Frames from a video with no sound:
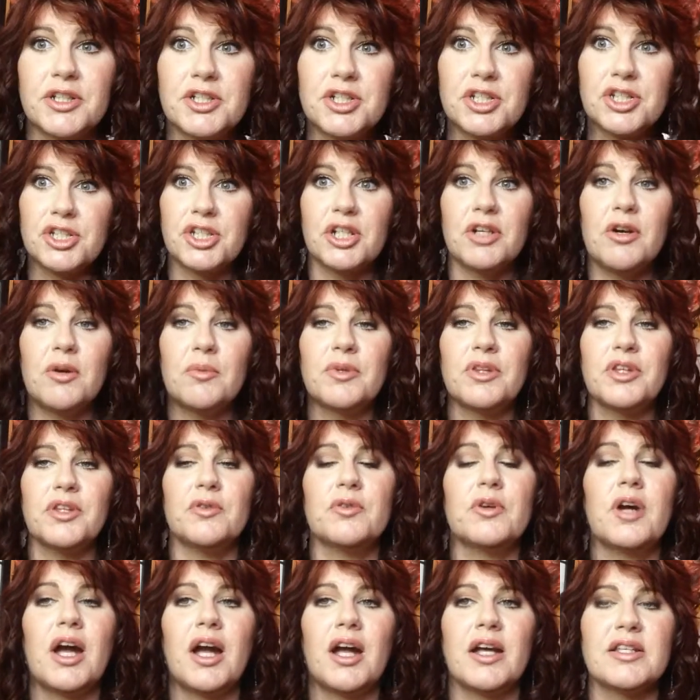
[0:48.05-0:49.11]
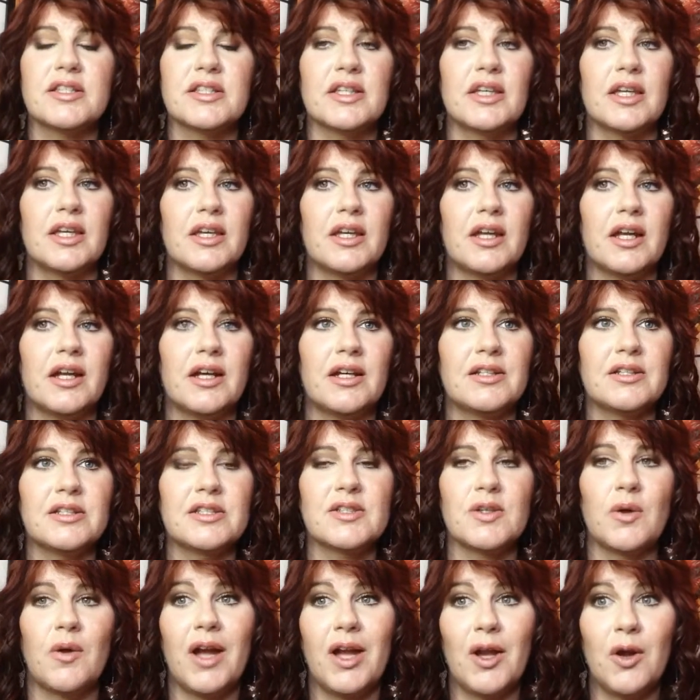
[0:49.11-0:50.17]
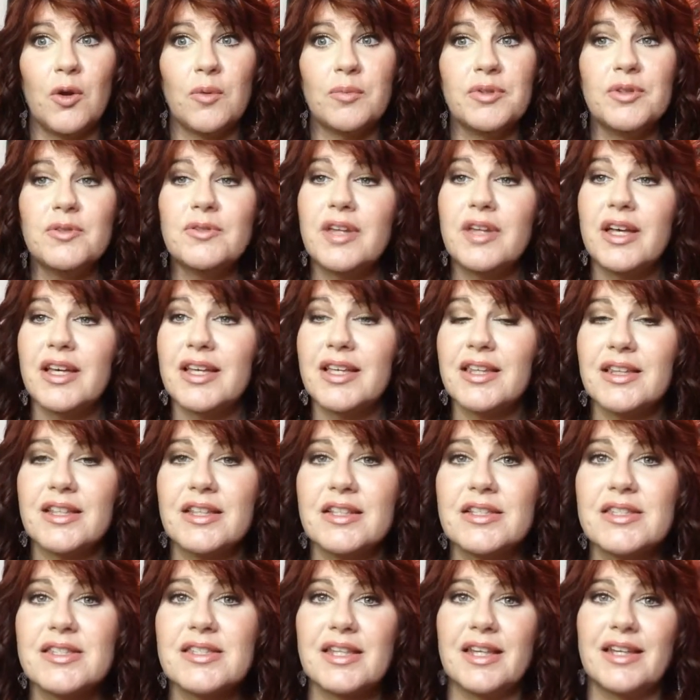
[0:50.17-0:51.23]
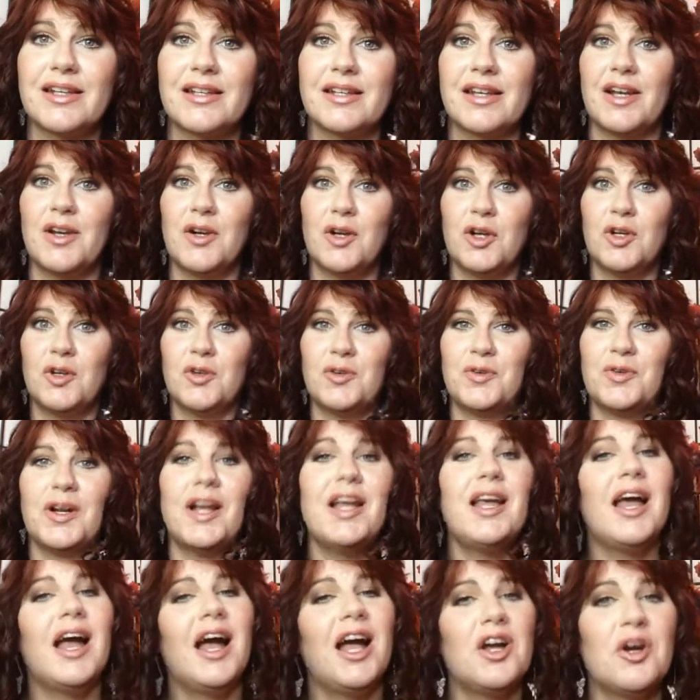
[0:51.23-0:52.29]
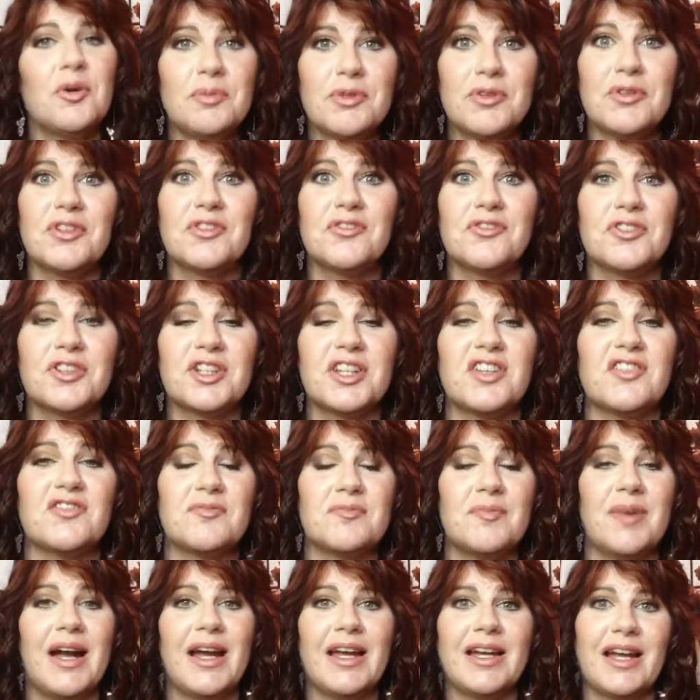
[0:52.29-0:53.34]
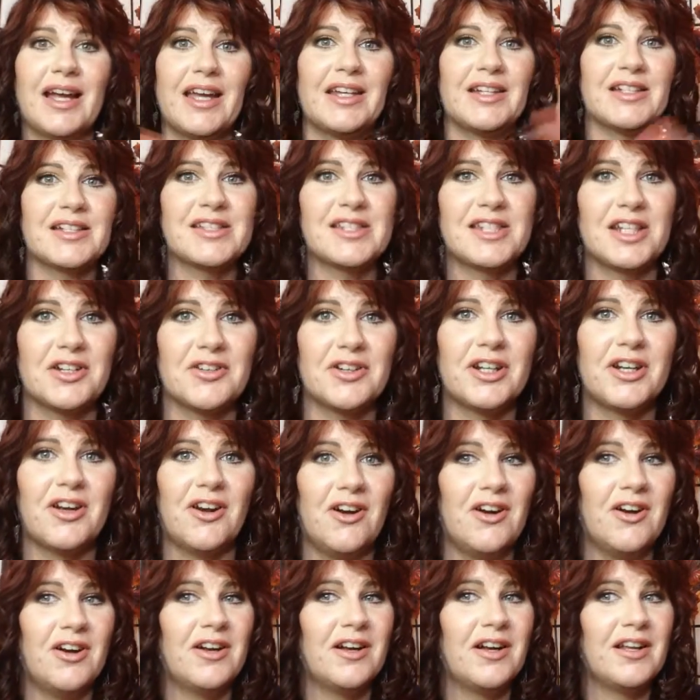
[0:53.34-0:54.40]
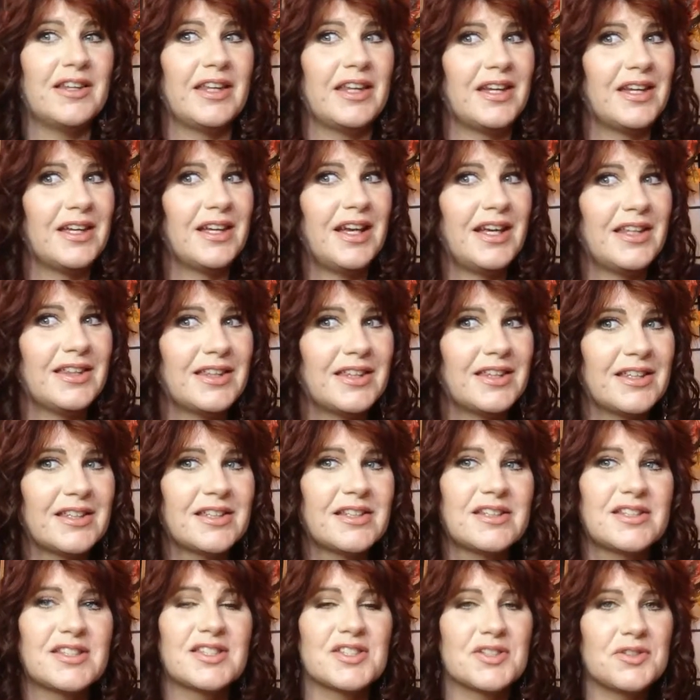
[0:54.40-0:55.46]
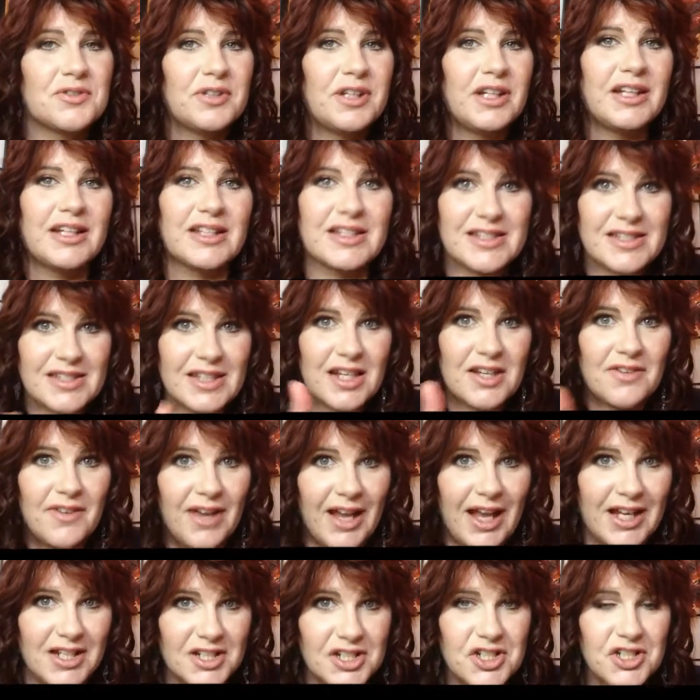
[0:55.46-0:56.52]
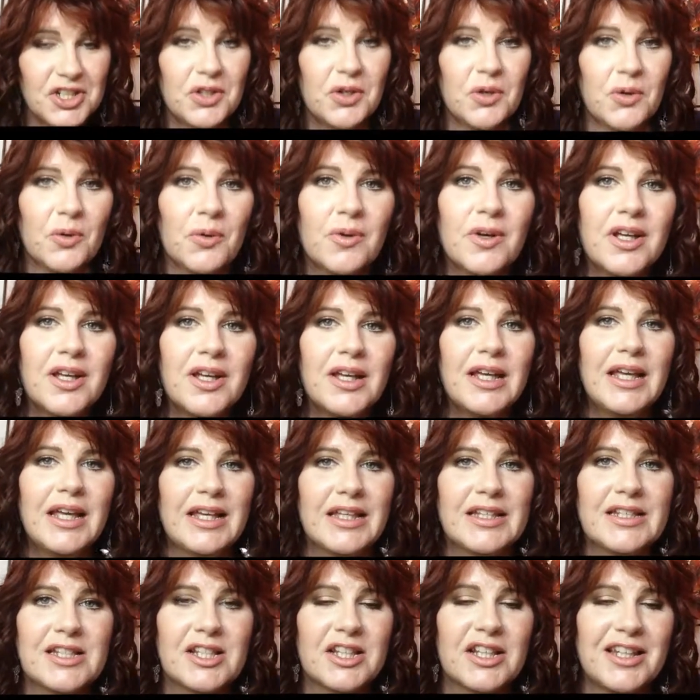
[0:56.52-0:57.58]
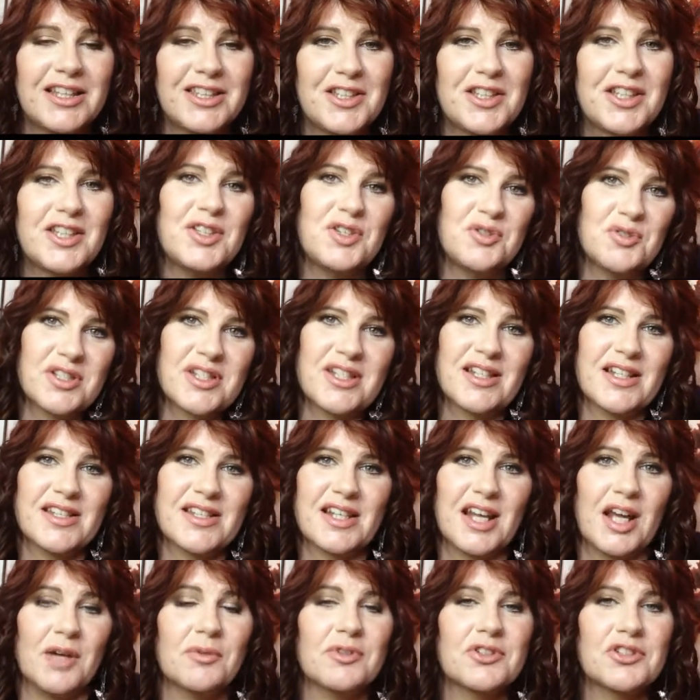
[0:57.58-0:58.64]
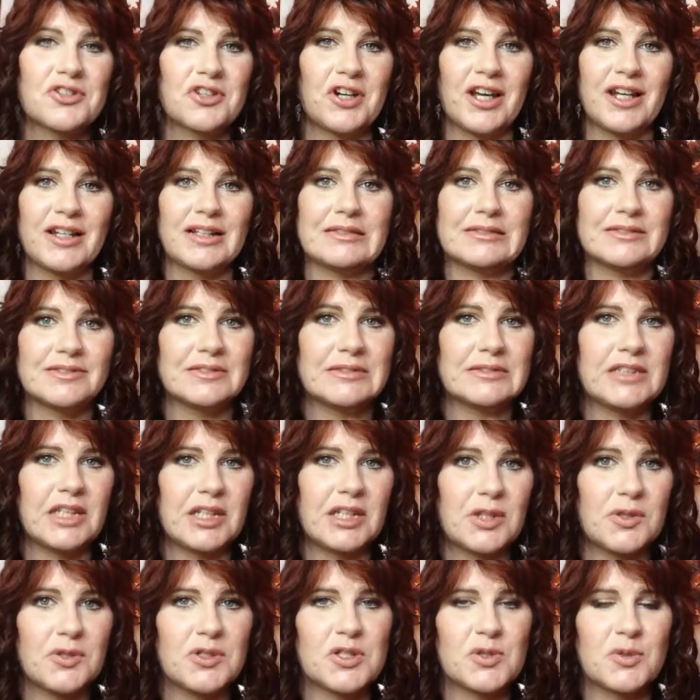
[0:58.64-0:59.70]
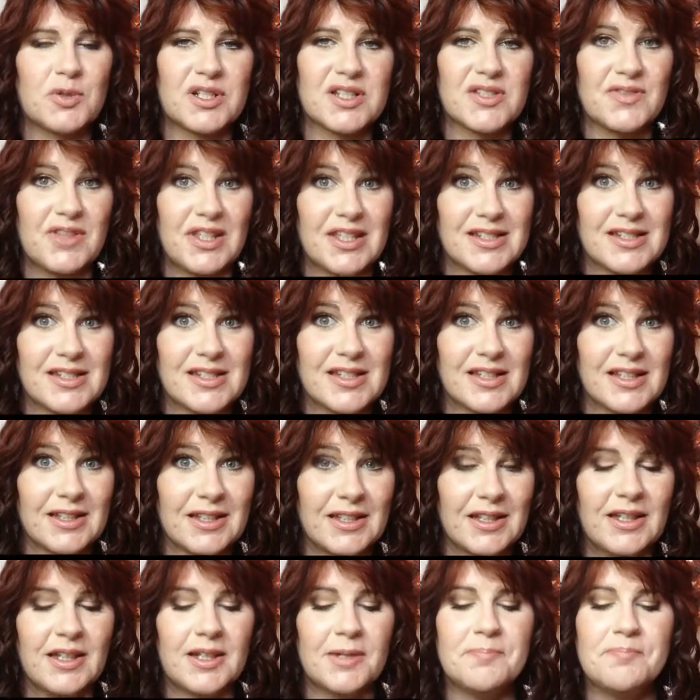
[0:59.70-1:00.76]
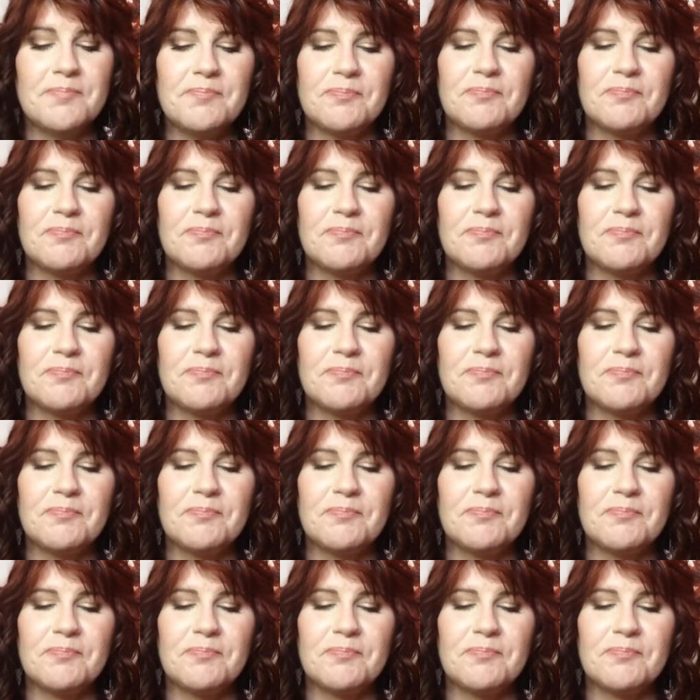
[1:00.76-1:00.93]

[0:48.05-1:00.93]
to share it with you guys, and so I hope you like this, and I hope you can forgive my kind of staring at the screen instead of at you until I get used to this, and I will try to get used to it as fast as I can.